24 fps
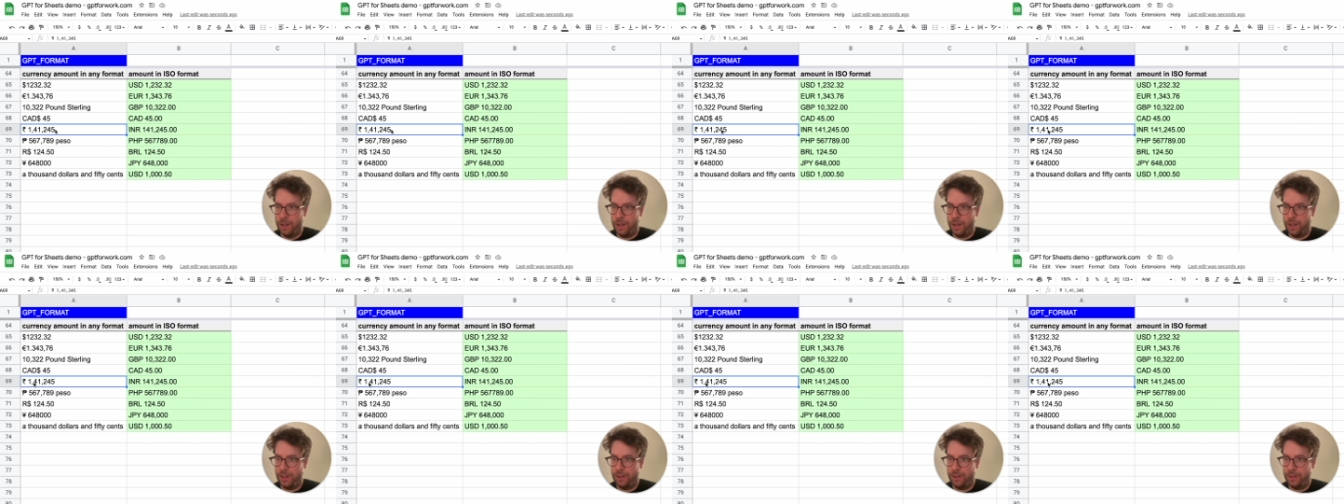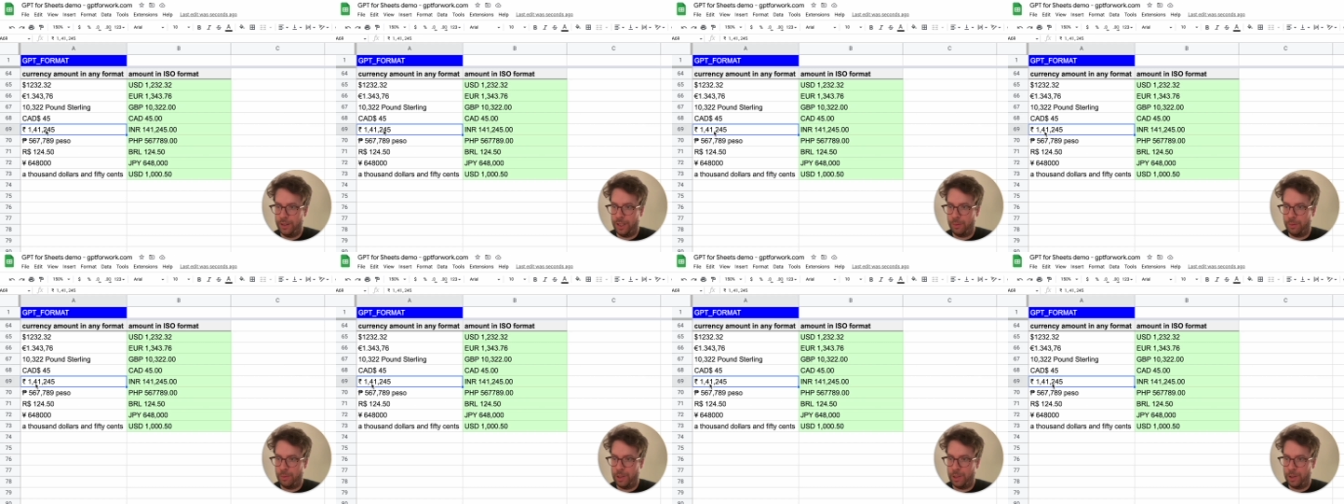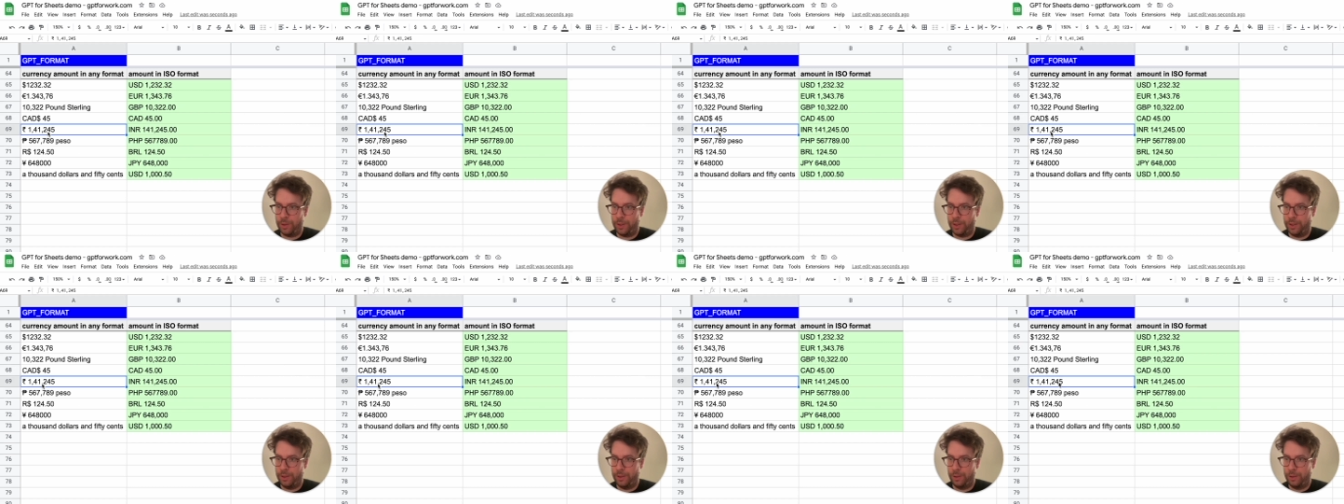Indian amount
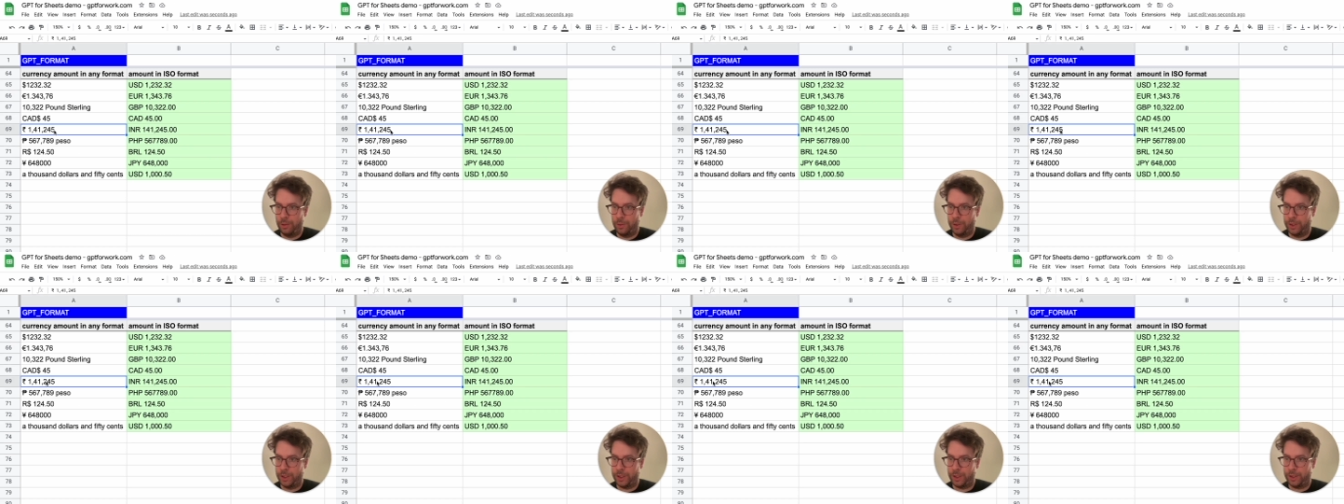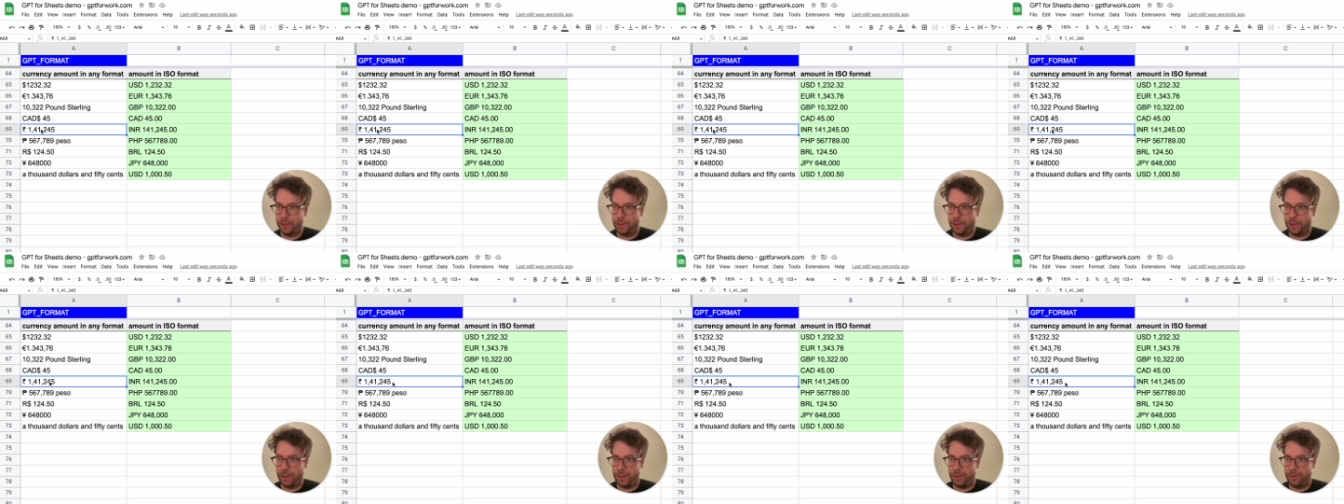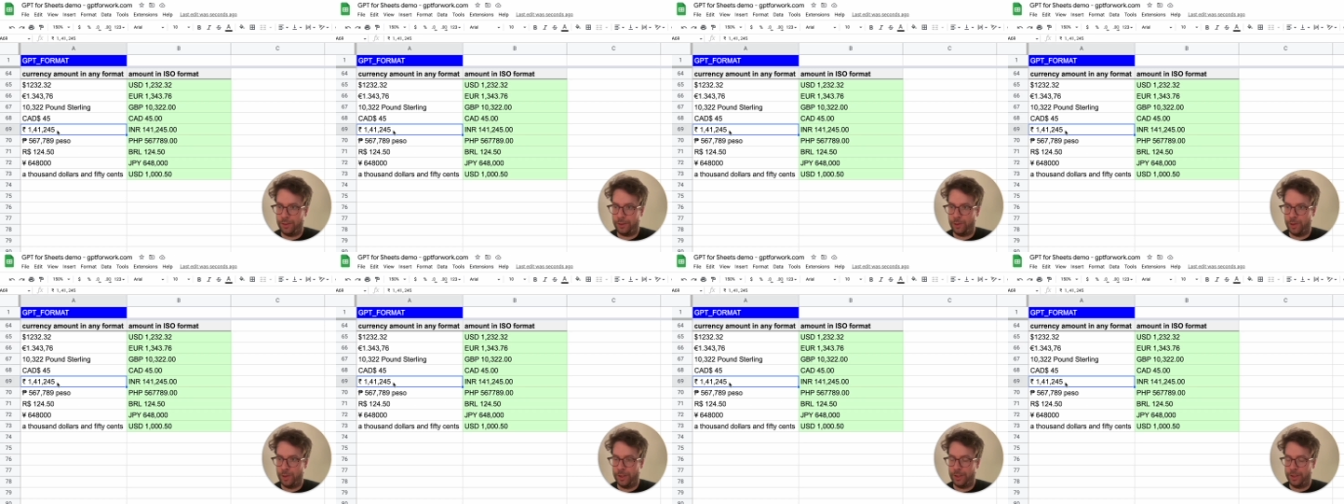here, which uh, has
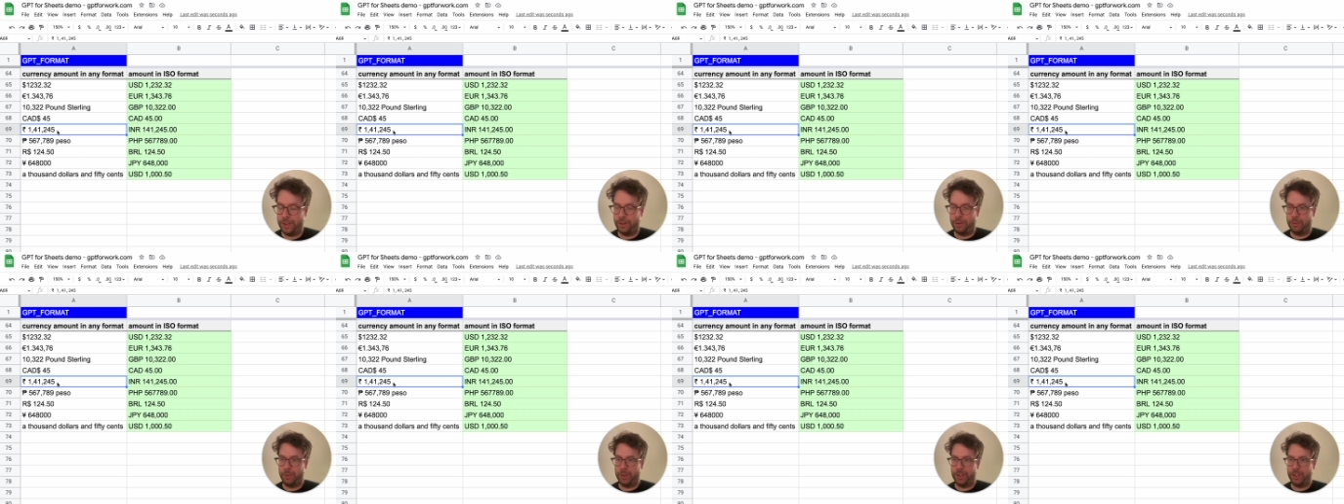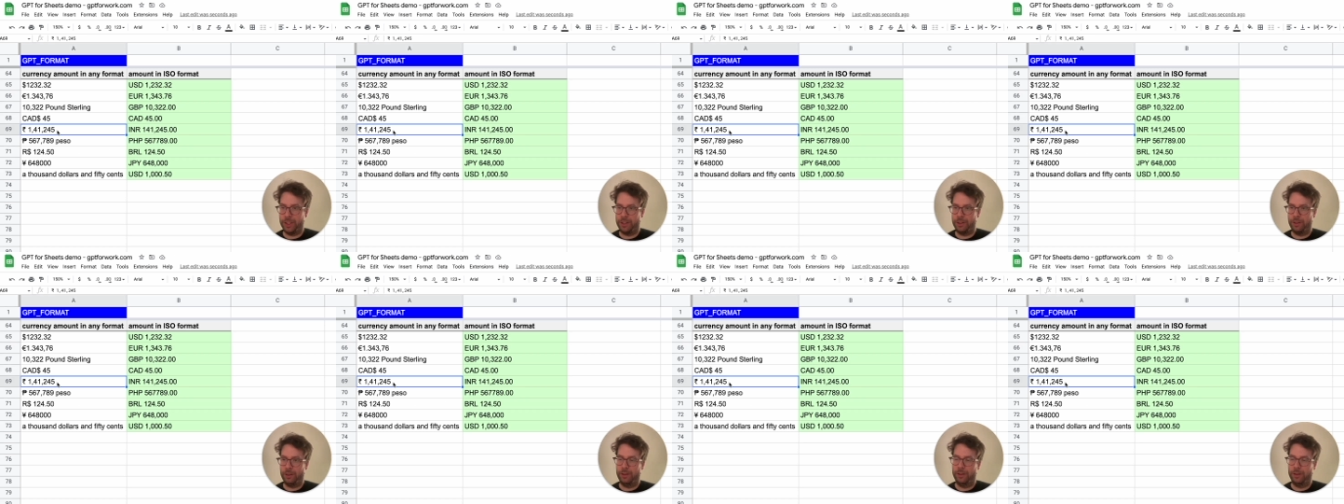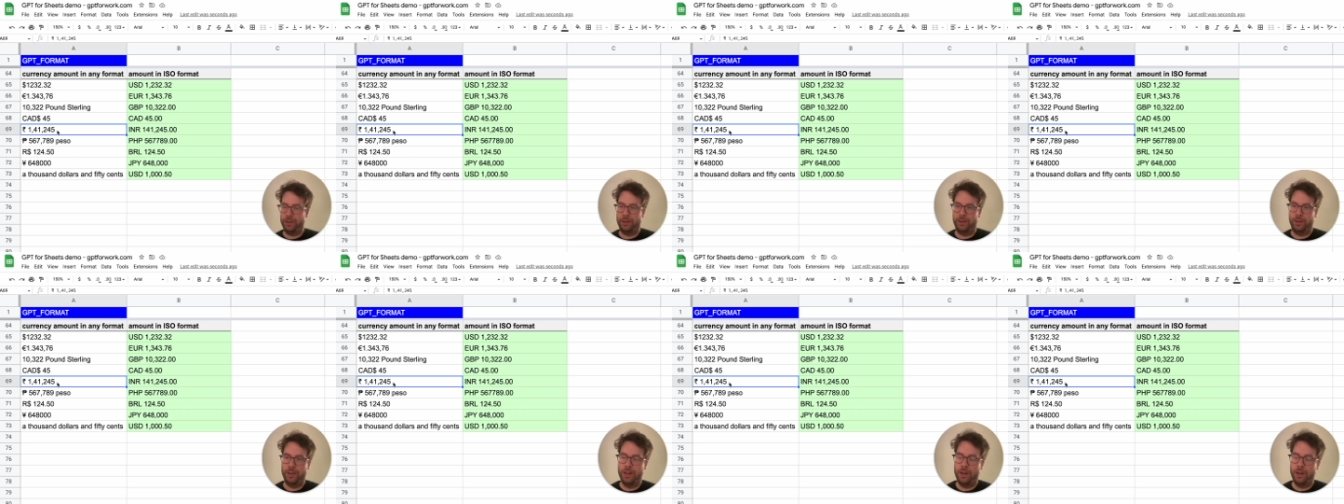quite a
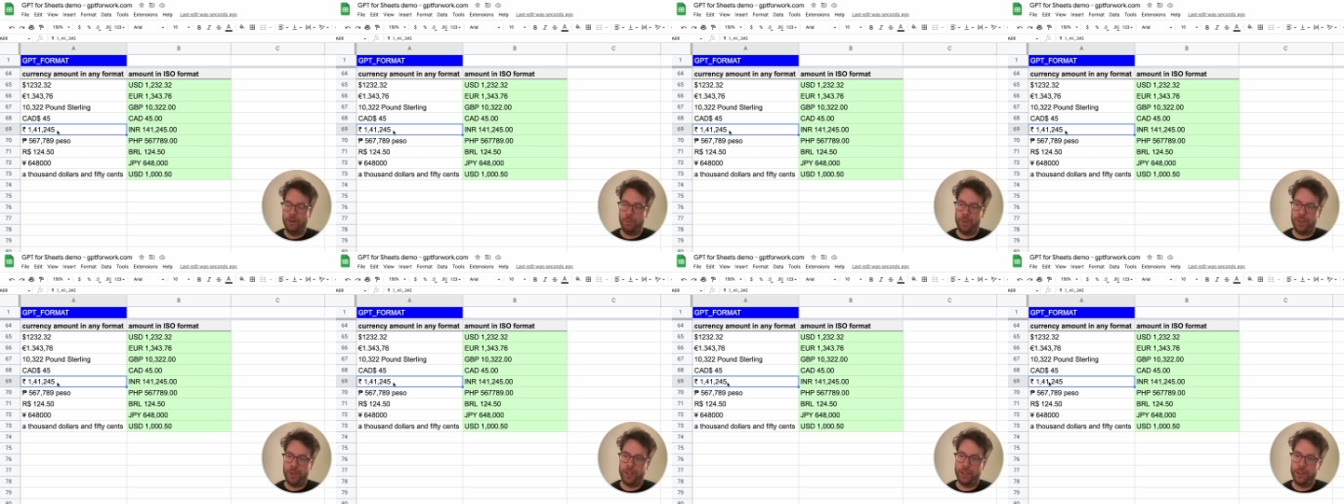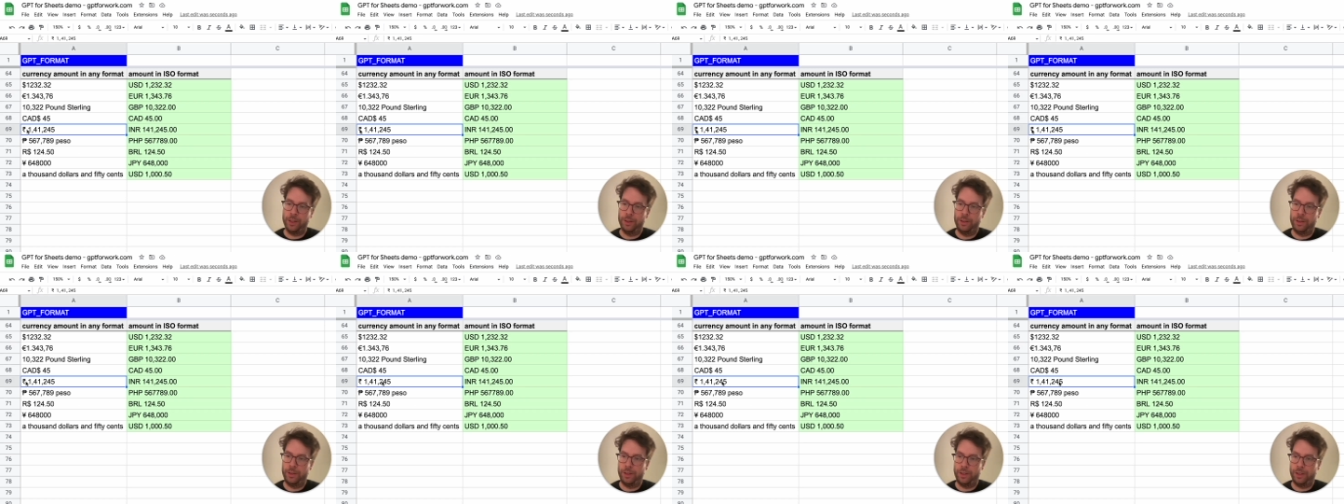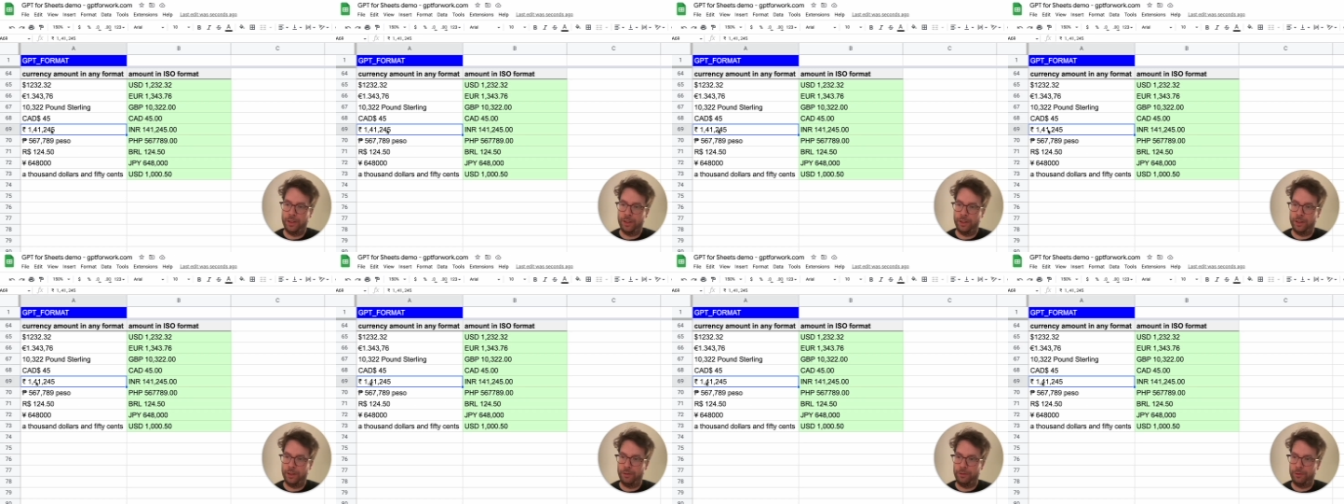particular particular
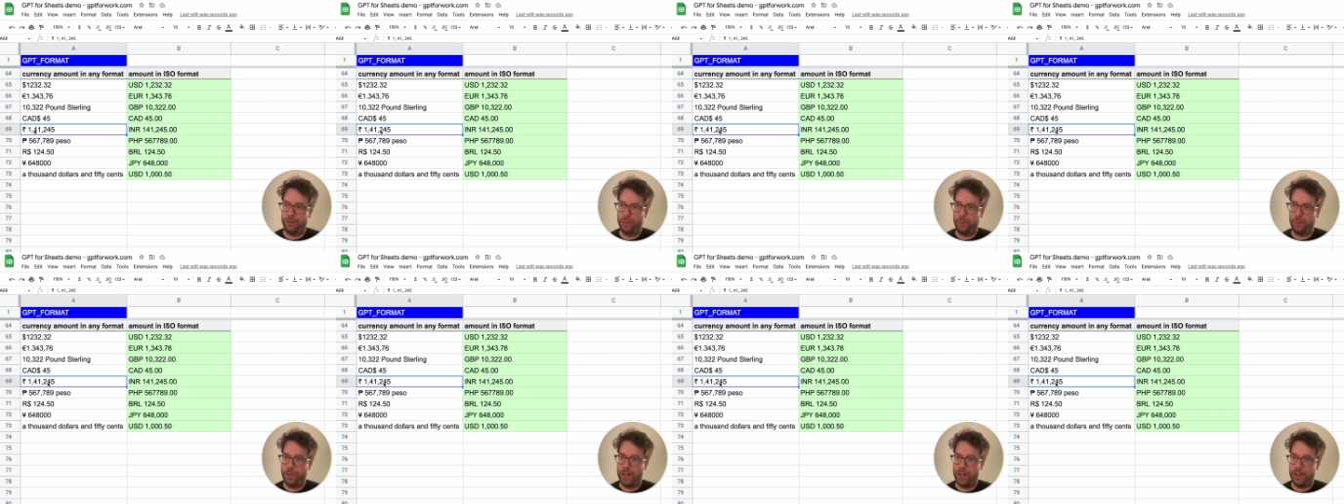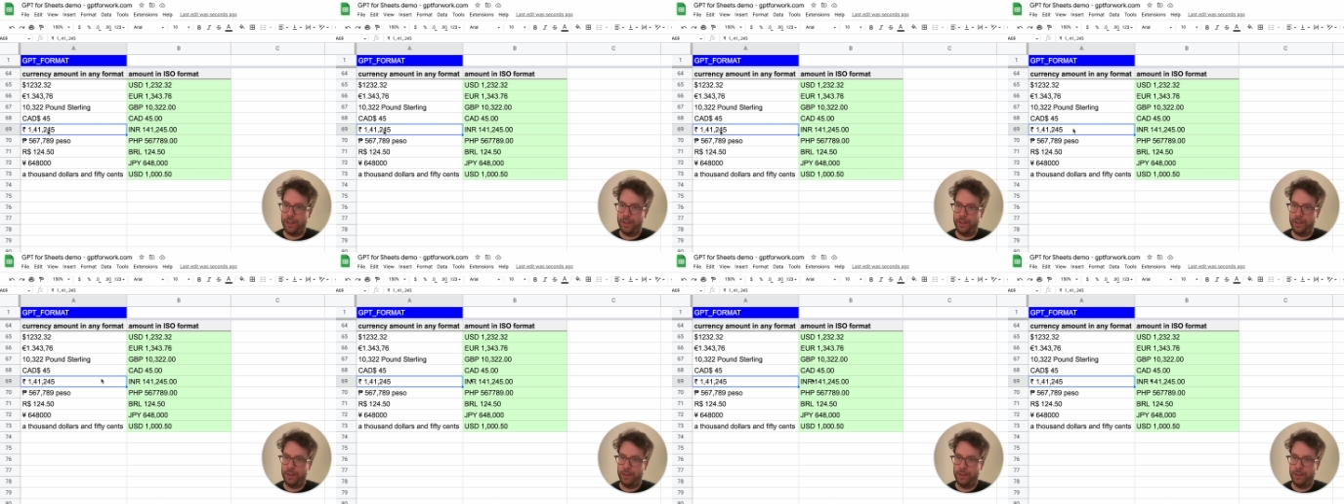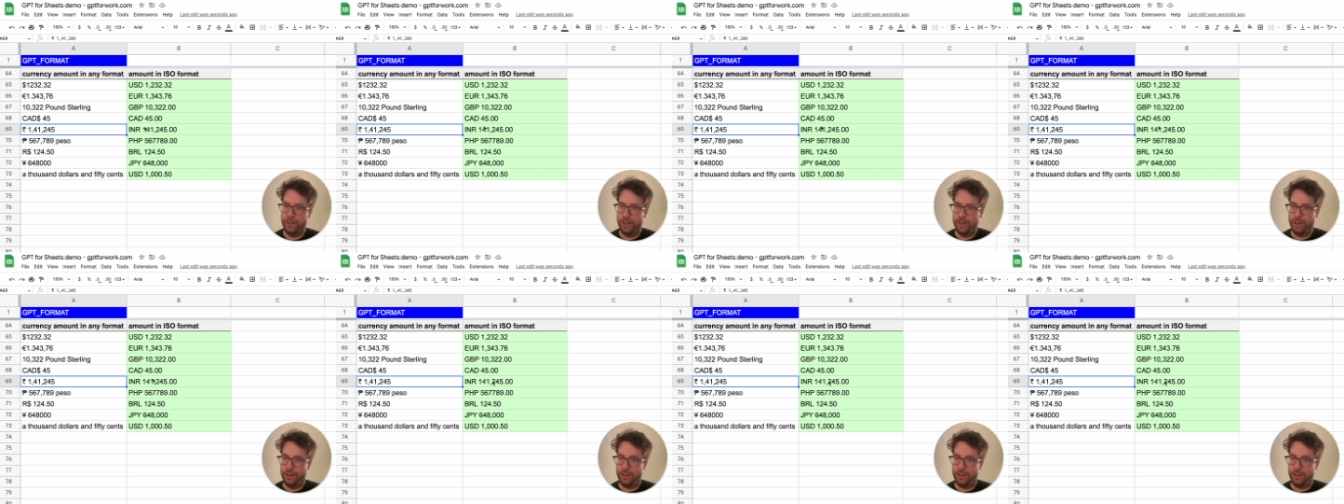uh, formatting,